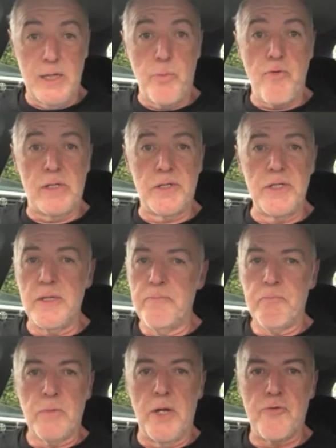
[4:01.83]
at present,
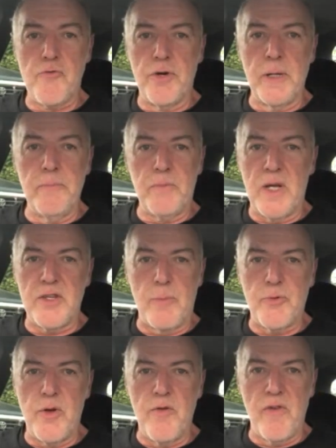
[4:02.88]
it's running, it's
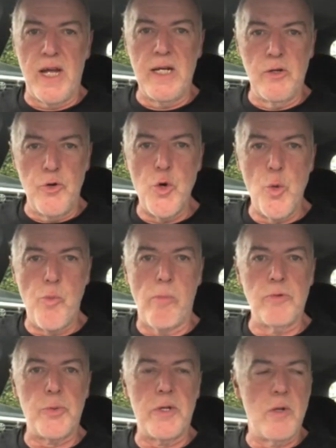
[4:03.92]
absolutely fine, no
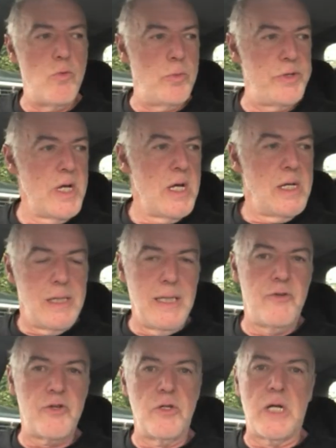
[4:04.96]
problems with it at the moment.
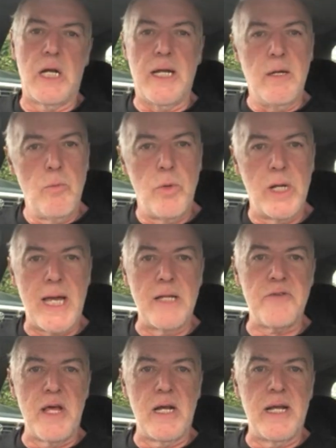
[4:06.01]
Needs a good clean, we'll get
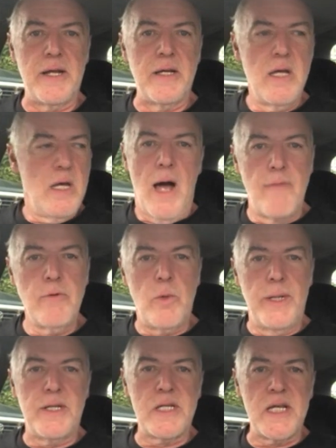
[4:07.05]
into that later. Haven't
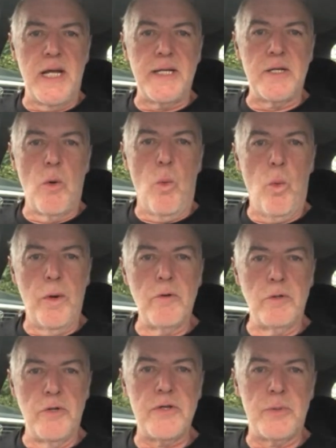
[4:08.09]
quite decided what I'm
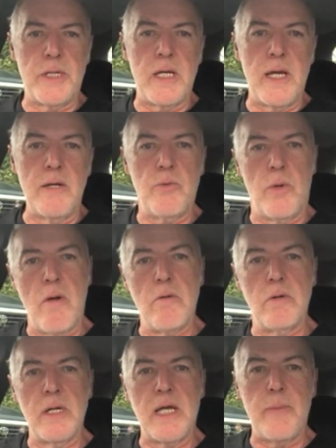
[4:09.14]
going to do with it yet, whether I'm
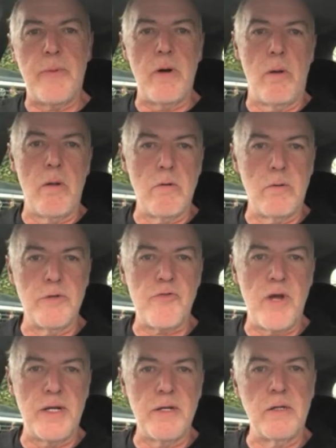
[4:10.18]
going to keep it or I'm going to
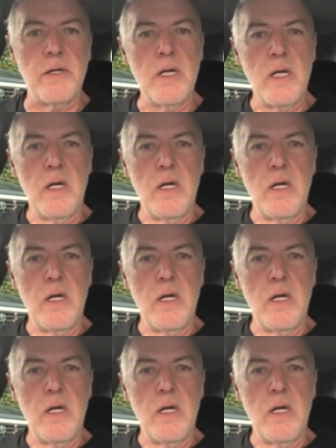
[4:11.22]
trade it on